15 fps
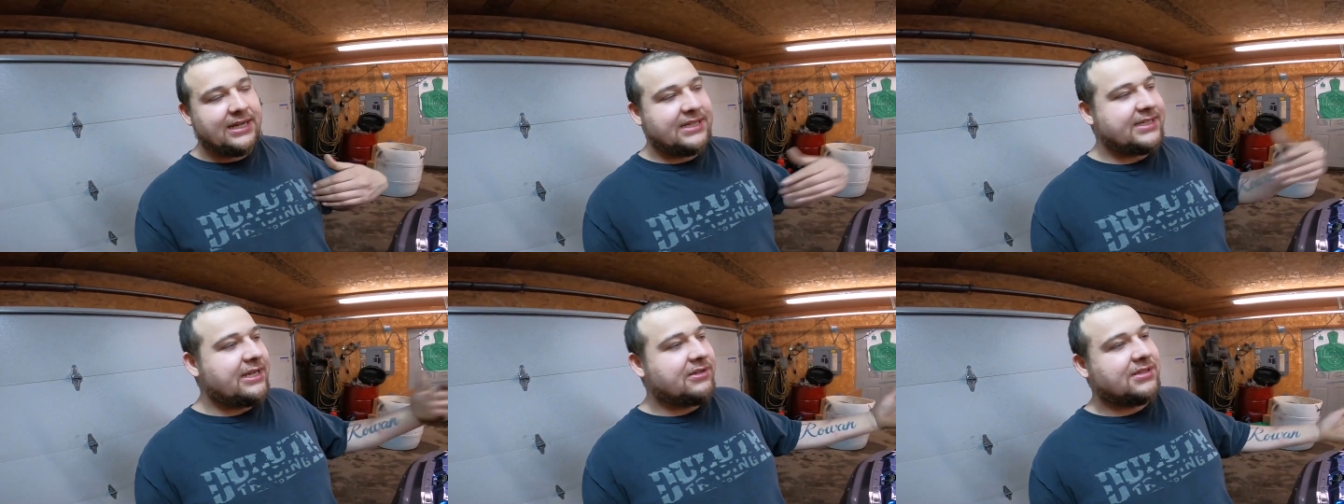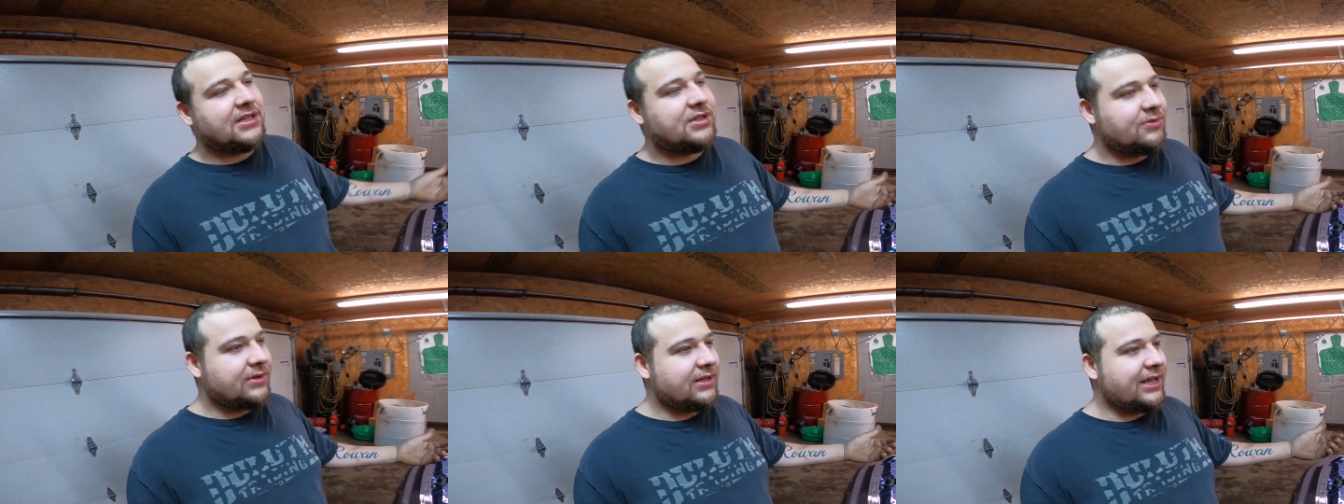And I said I was
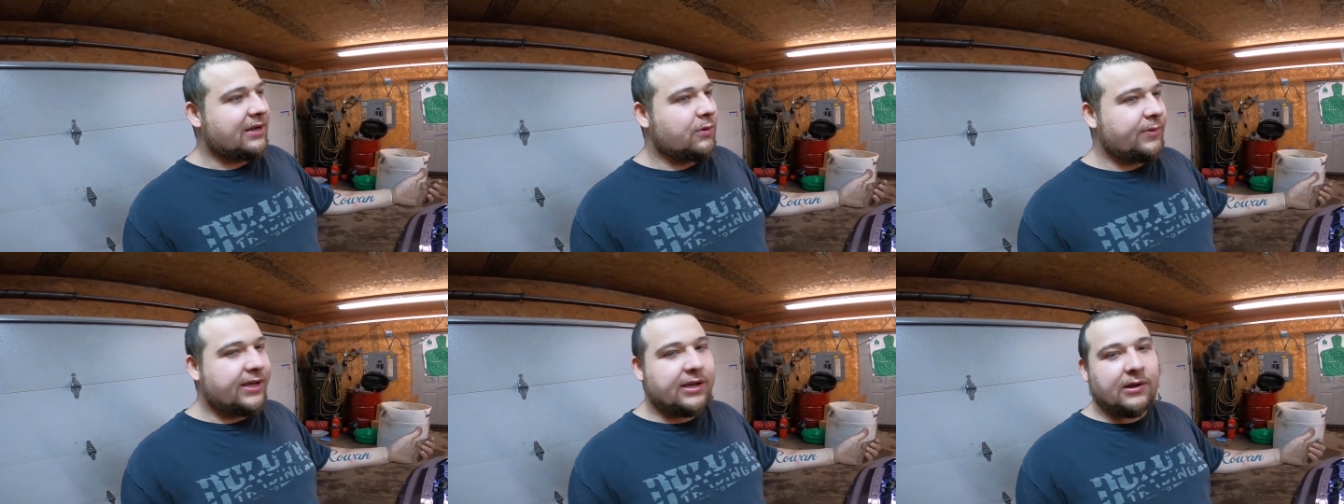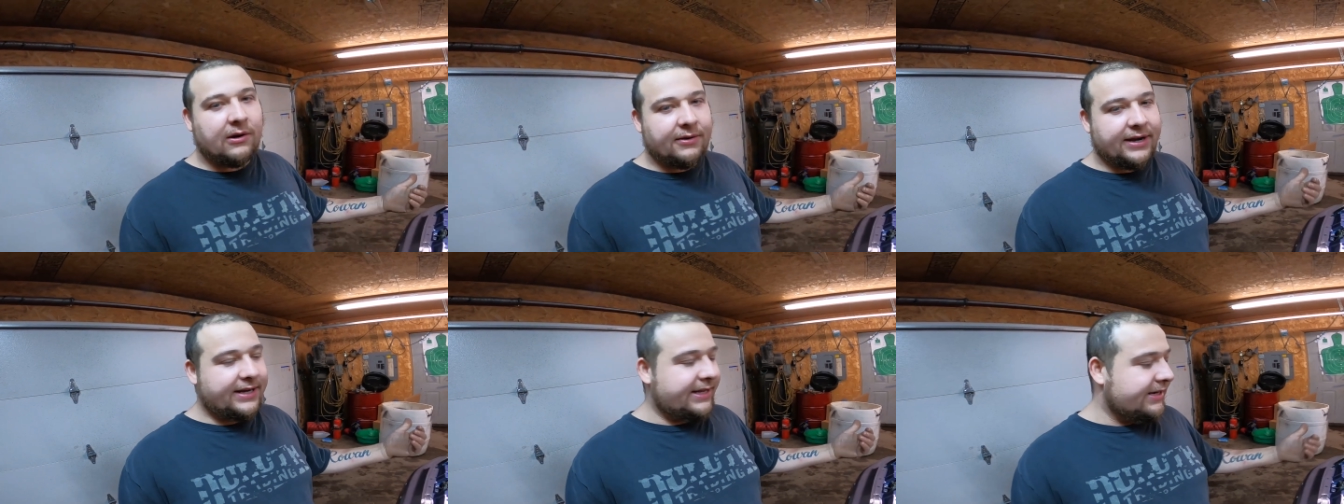going to do it like a week
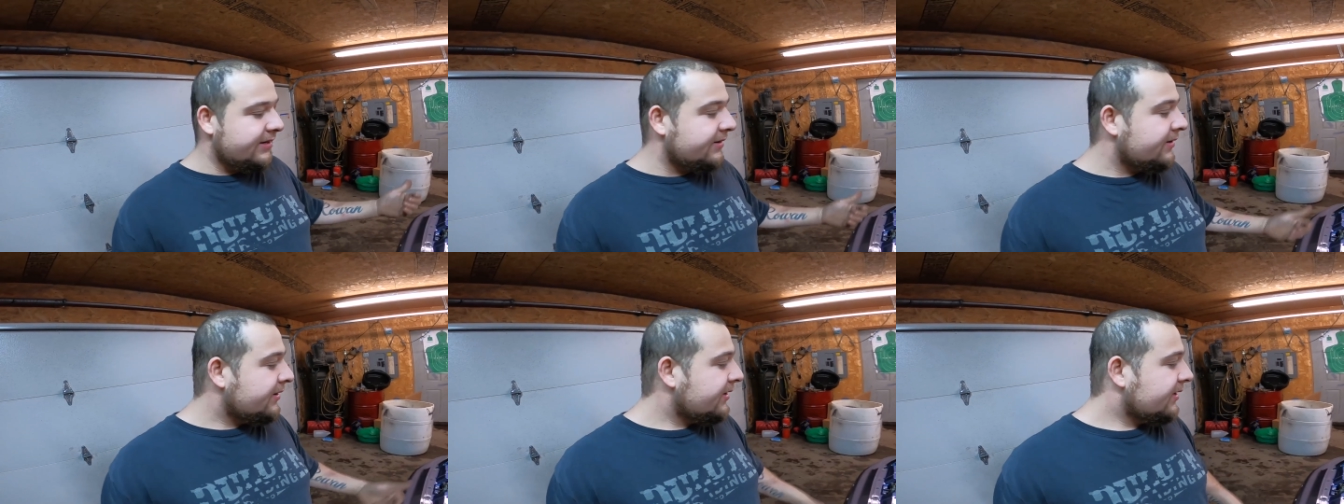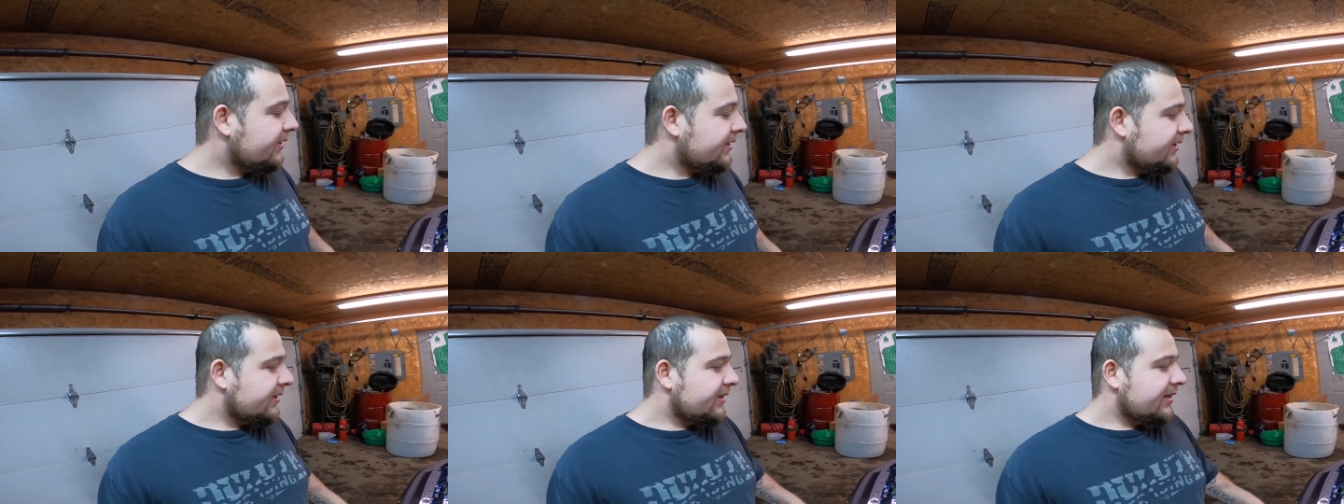ago and I didn't.
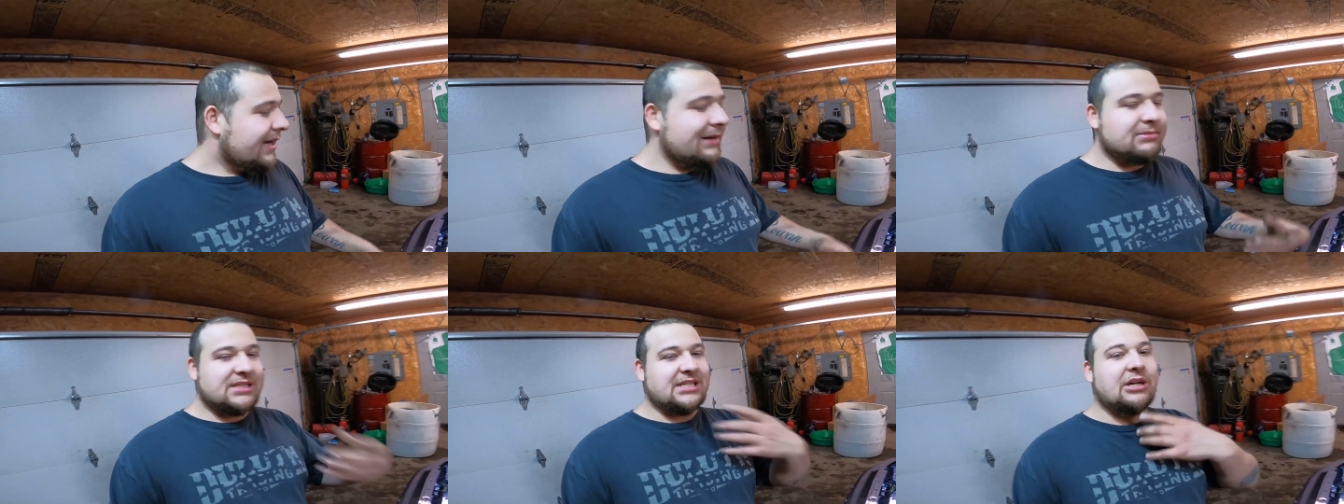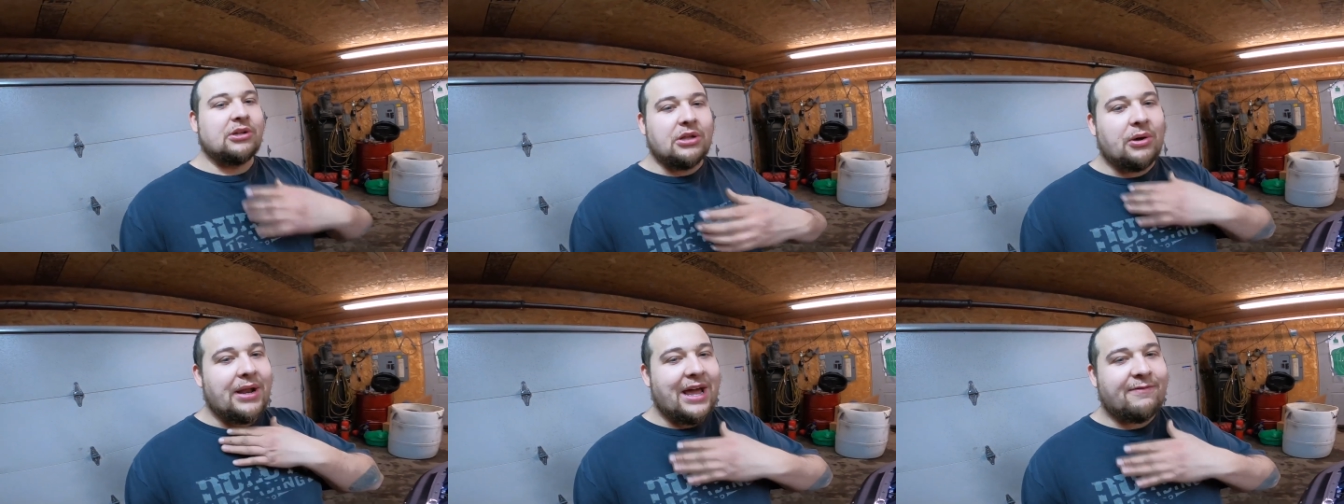I
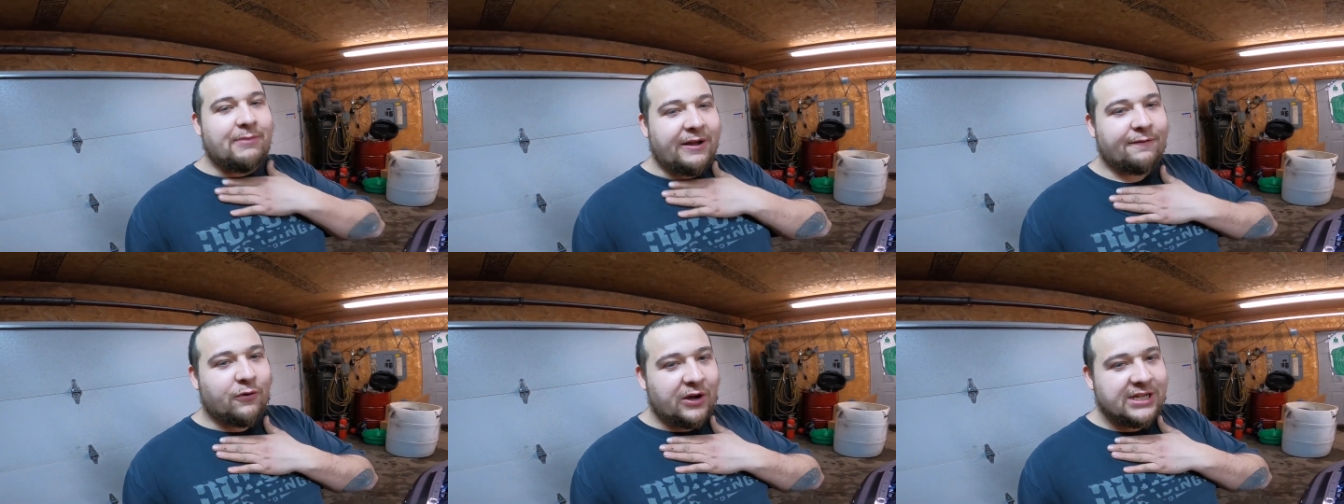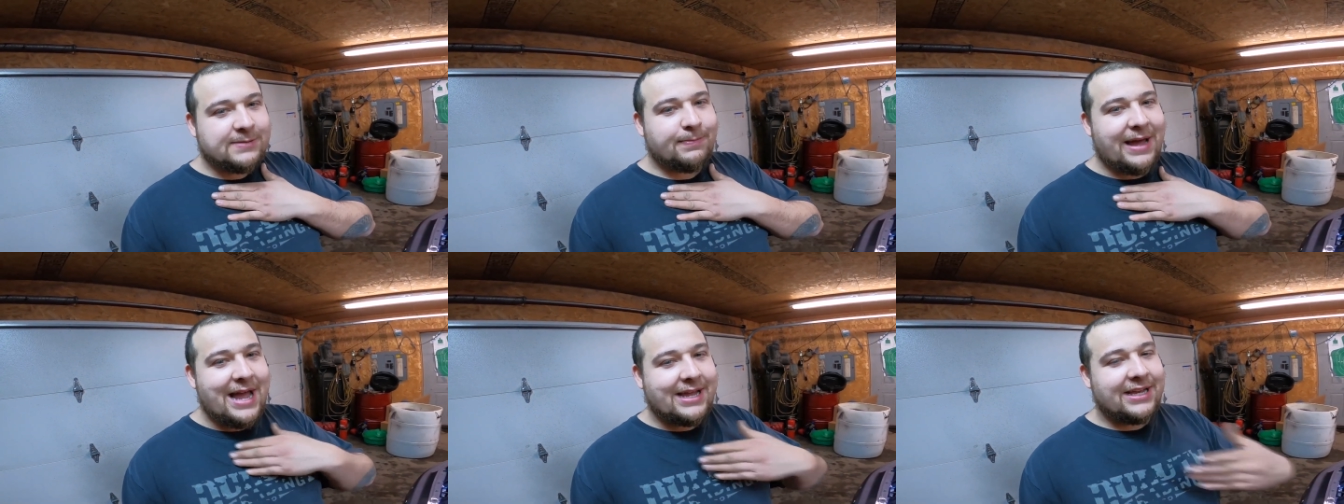still don't have my voice
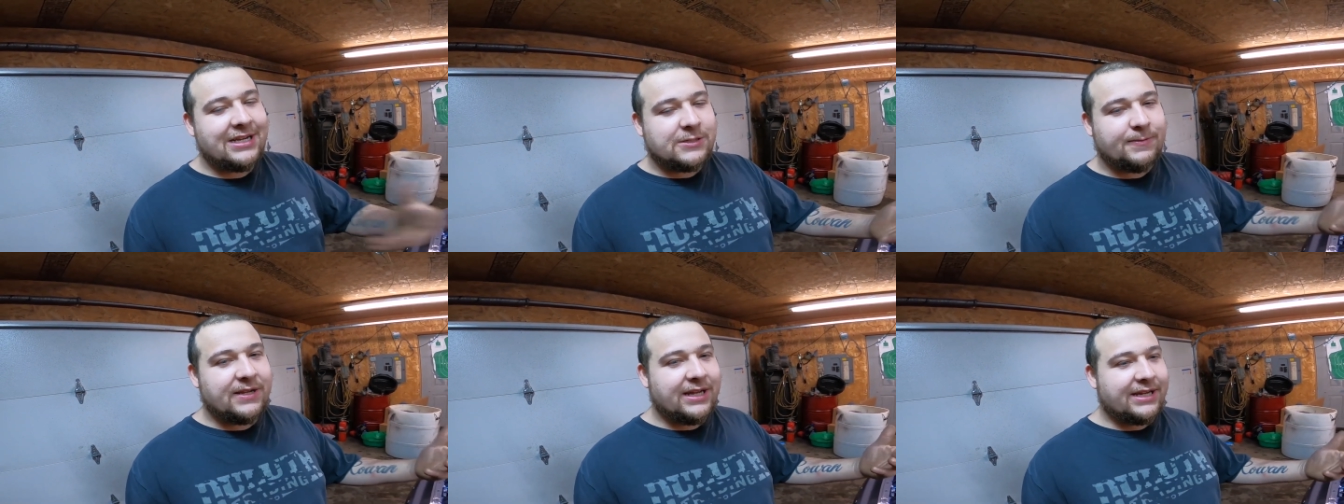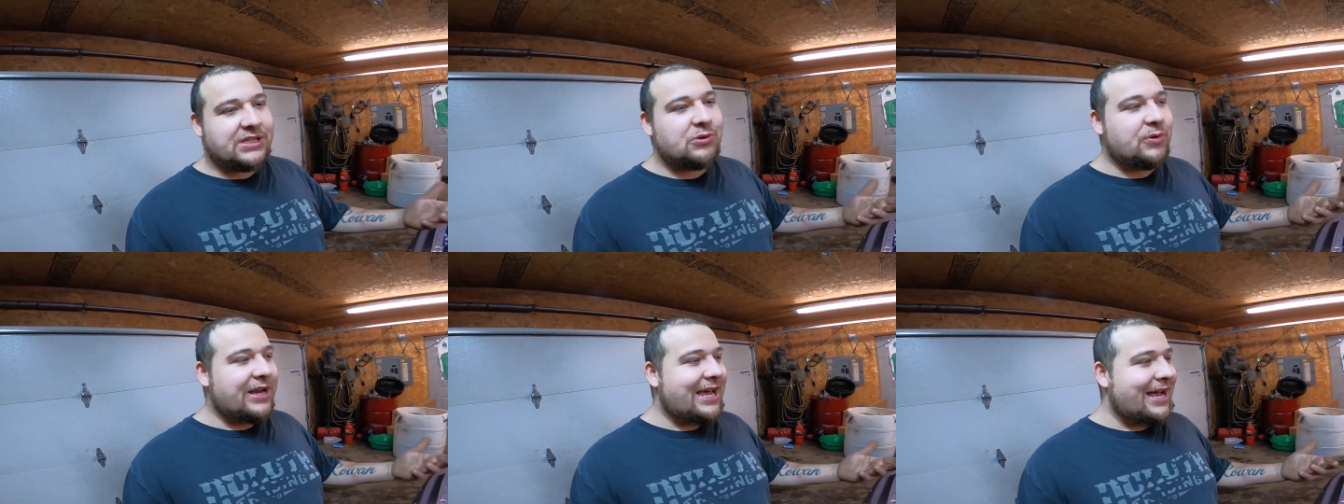back and it's been like
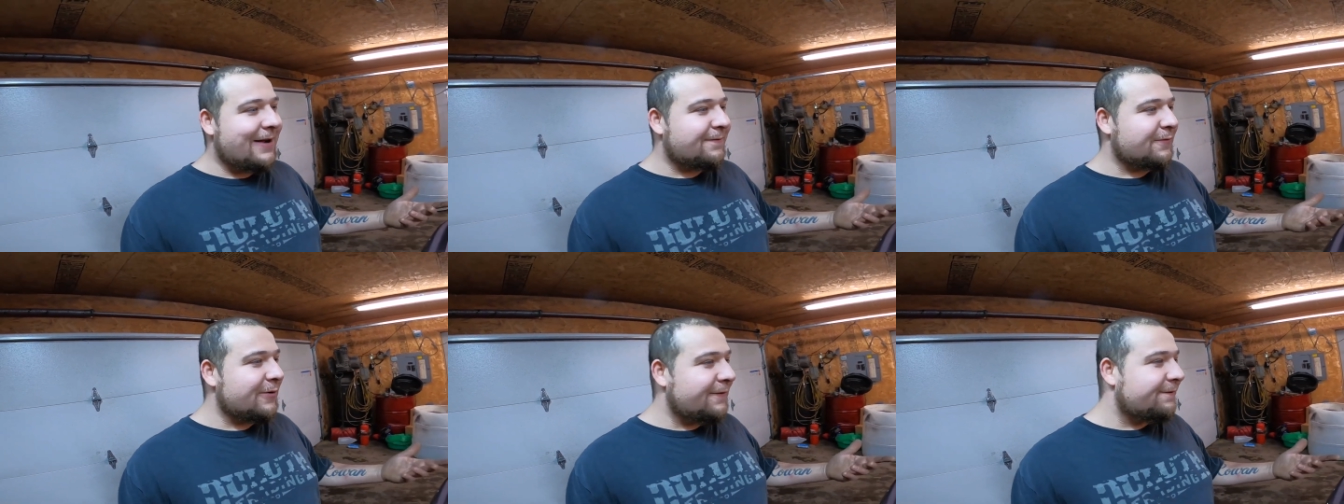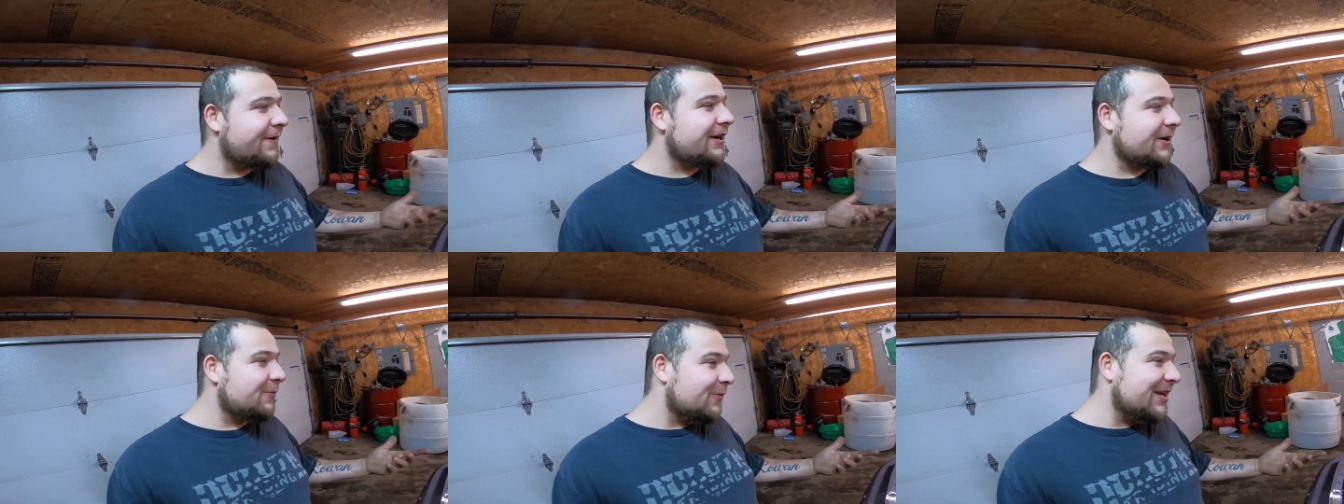2.5, 3
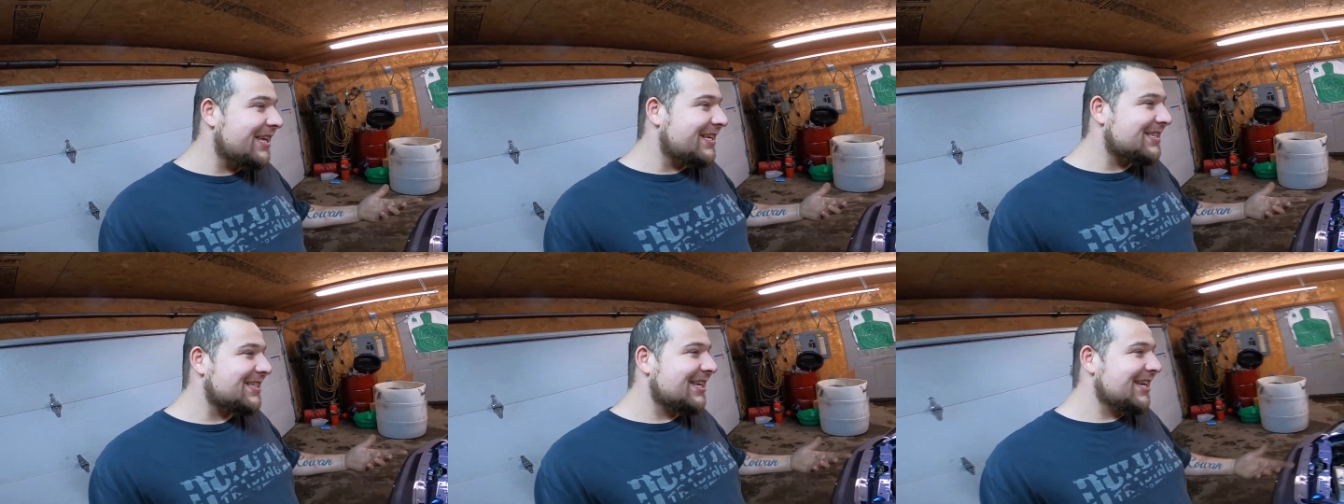fucking weeks.